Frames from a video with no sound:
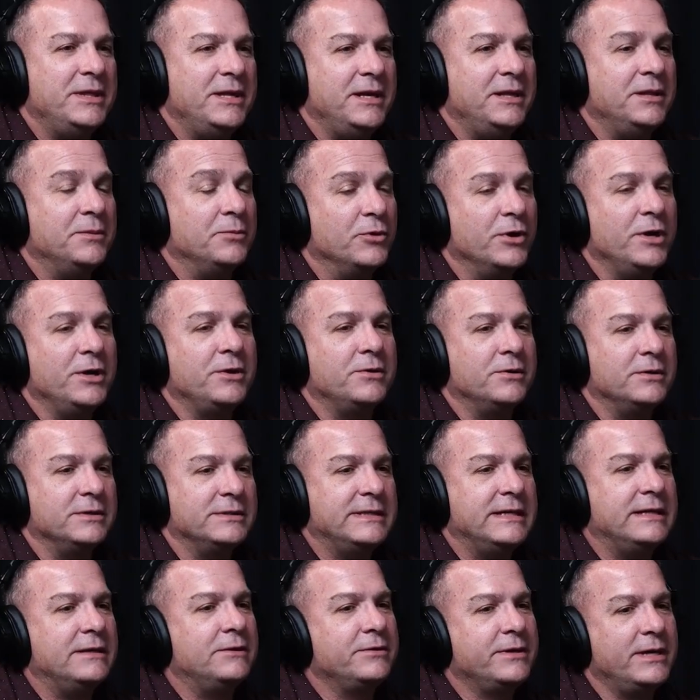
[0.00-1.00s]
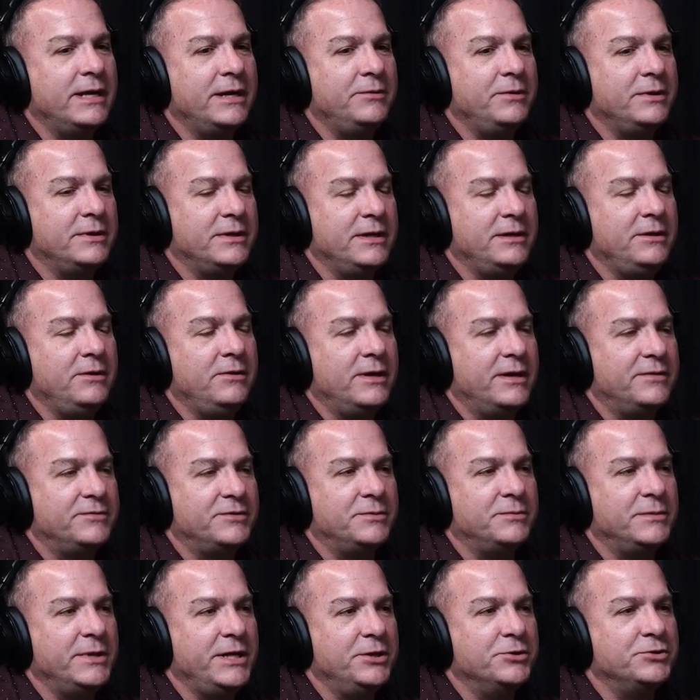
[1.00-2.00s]
then the Marine Corps said, okay, we think you have
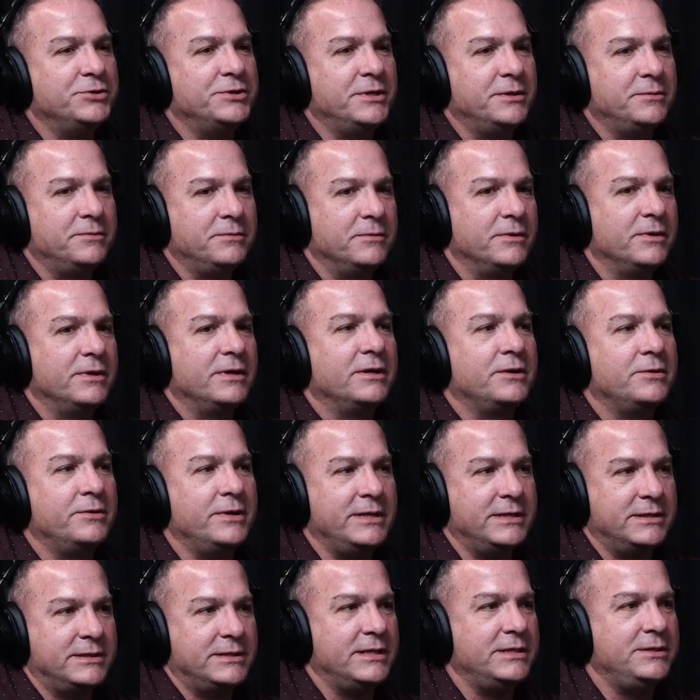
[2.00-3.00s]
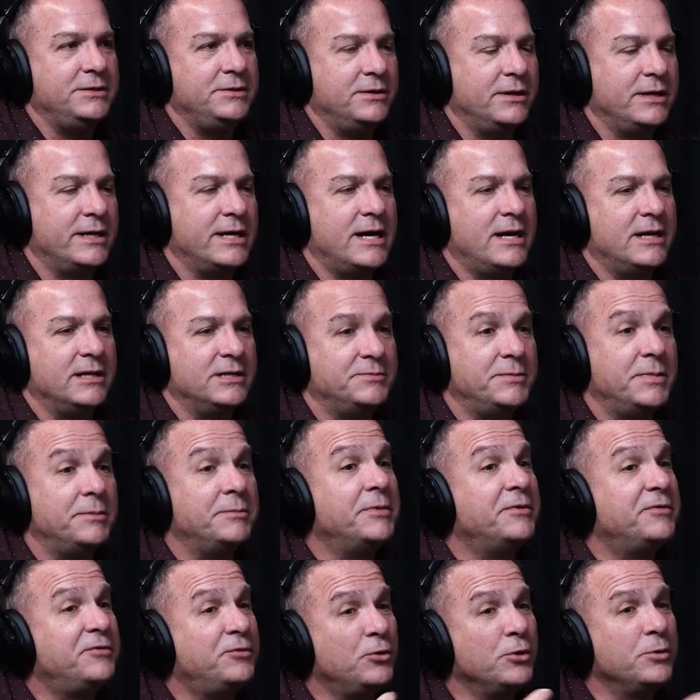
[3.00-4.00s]
some leadership. We're going to go ahead and send you to college. But
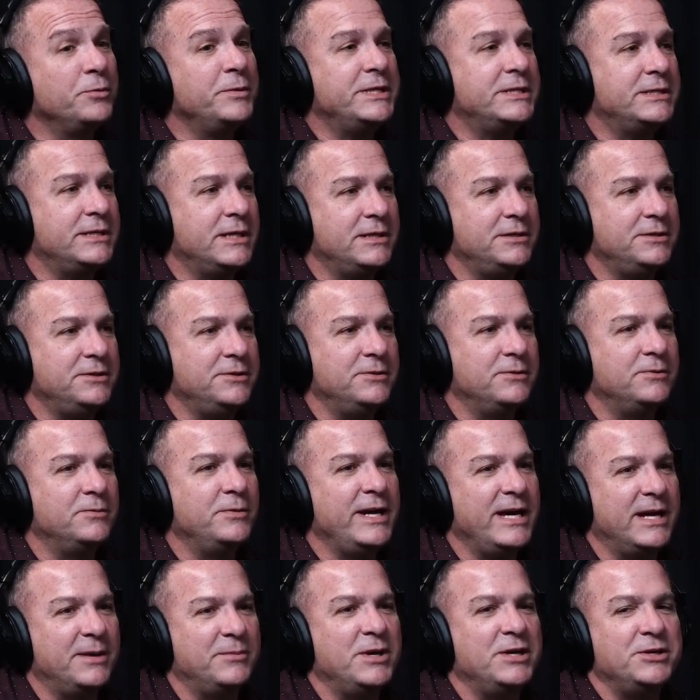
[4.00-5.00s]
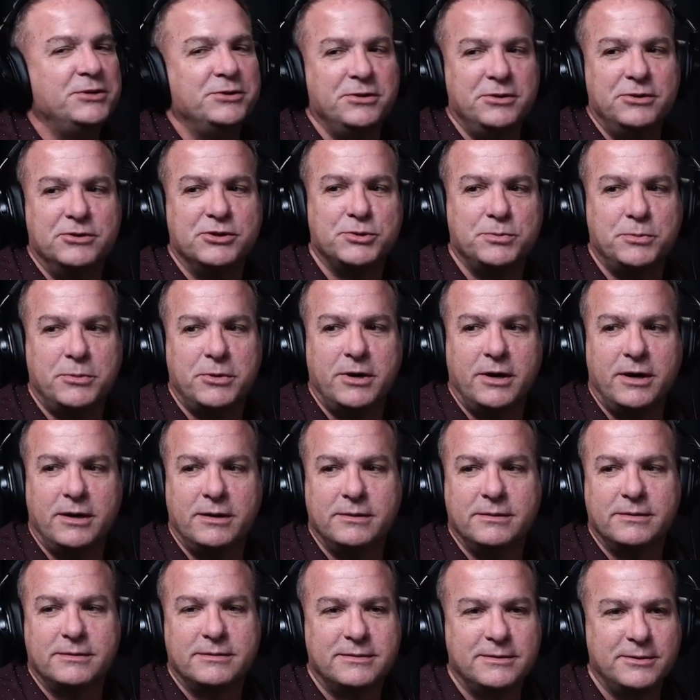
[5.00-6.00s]
before we send you, we got to make sure you're smart.
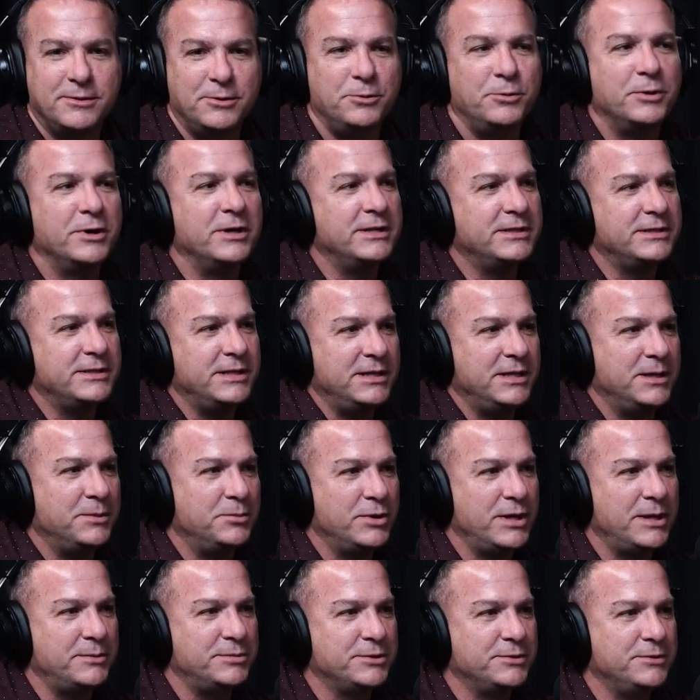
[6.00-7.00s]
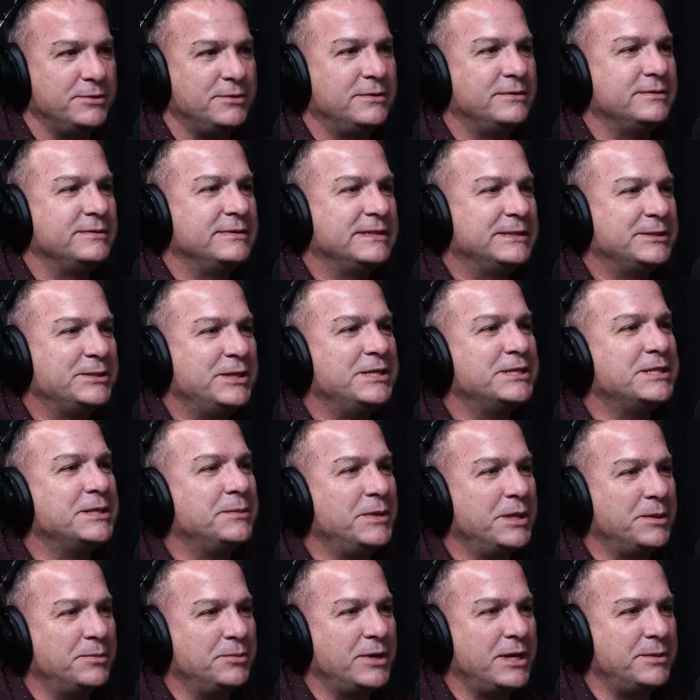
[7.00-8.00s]
So we're going to send you to prep school. So they sent
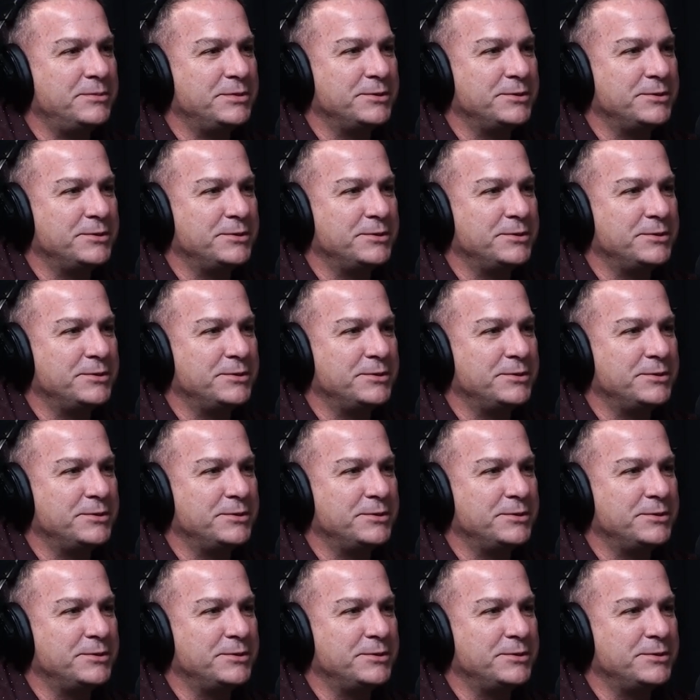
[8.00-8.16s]
me to prep